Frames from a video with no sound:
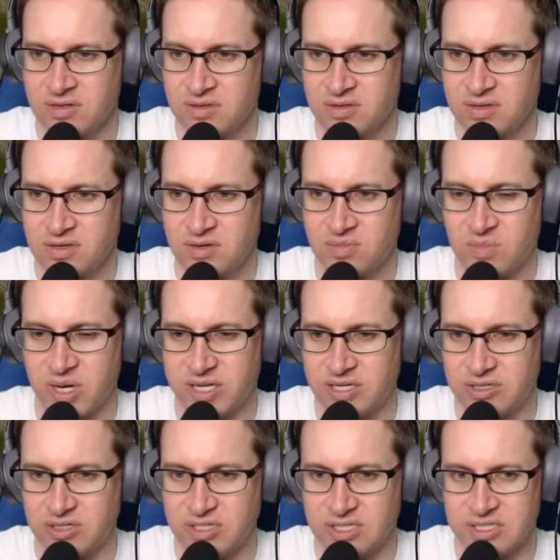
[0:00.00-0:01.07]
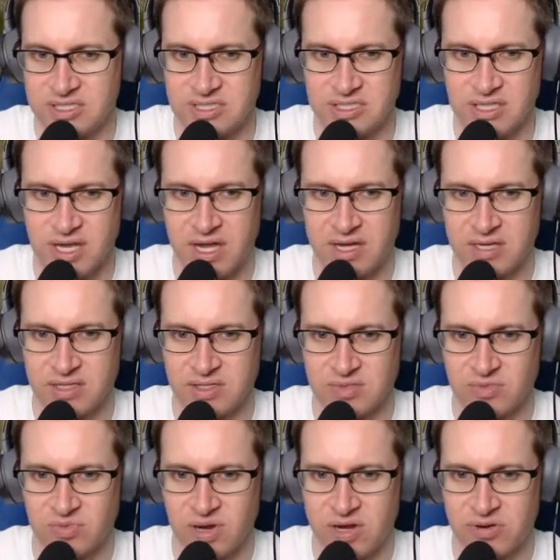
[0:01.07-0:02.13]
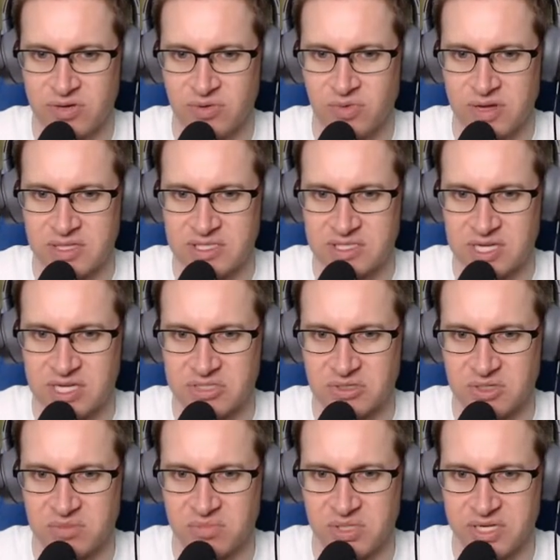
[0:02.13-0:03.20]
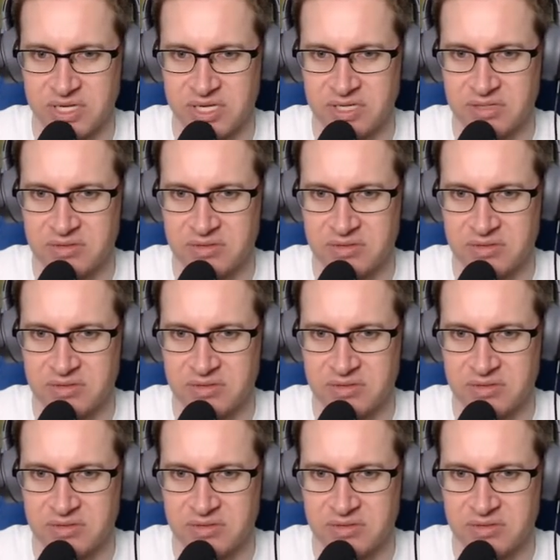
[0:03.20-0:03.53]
Oh my goodness. I don't know why these guys are complaining.